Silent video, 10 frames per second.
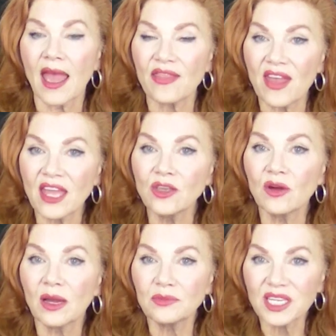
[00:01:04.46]
and then
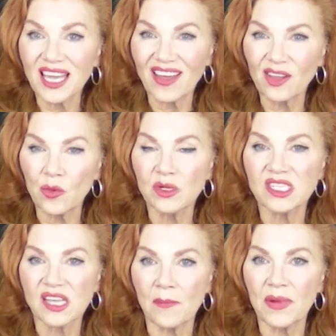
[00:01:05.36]
you come together with
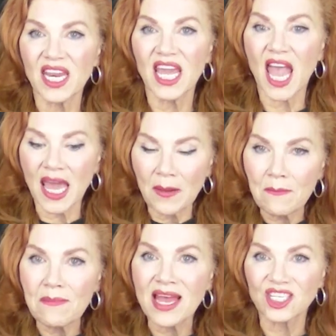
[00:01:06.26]
somebody and
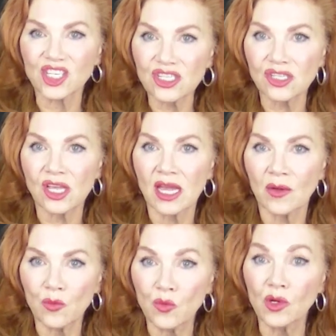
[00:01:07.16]
it meshes
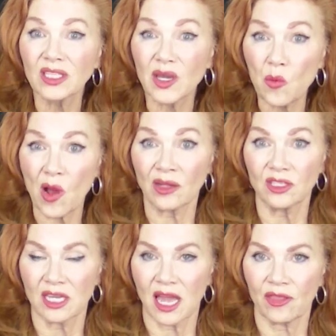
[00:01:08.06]
really
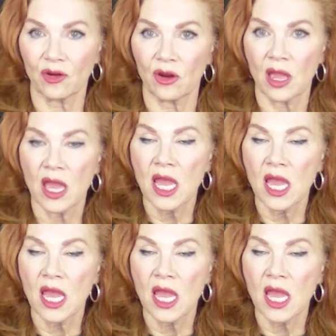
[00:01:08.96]
well together.